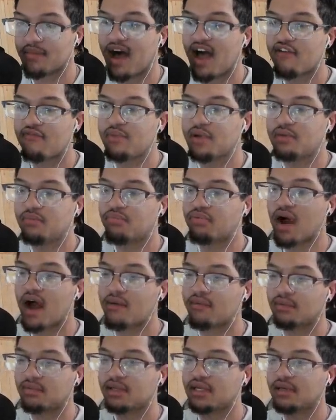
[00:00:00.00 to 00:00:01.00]
I've been
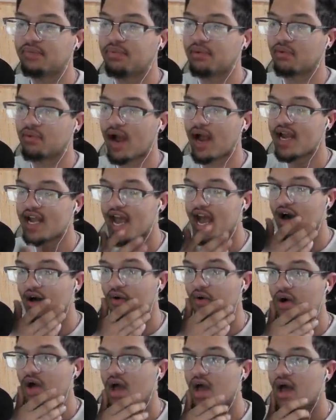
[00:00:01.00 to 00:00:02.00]
probably, right
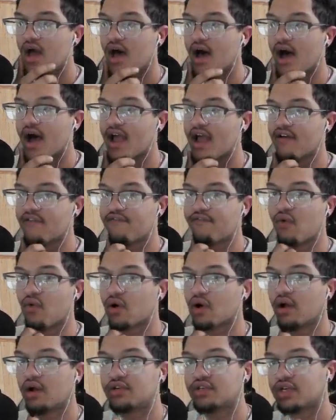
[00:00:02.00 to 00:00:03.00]
now, I have
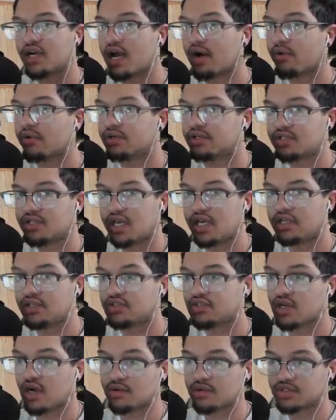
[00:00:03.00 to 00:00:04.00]
four hundred hours in
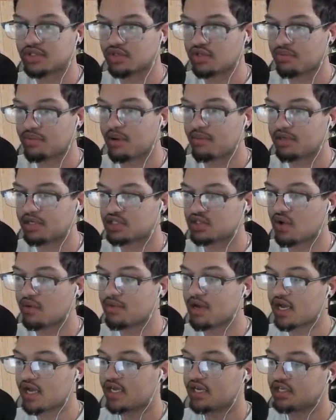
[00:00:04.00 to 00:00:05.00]
Star Wars: The Old Republic, so I'm
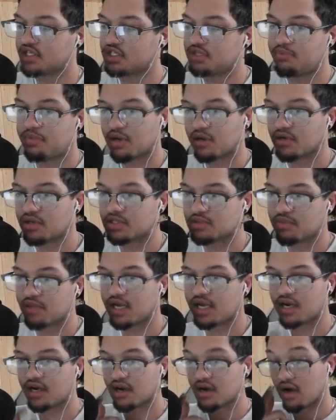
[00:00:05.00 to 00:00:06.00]
not an experienced
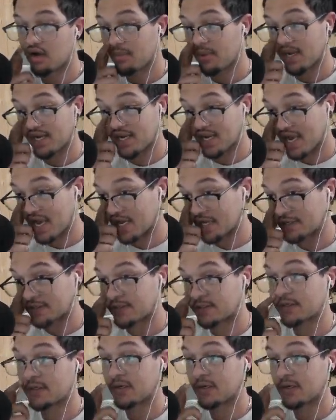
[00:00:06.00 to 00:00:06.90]
player. Oh my gosh.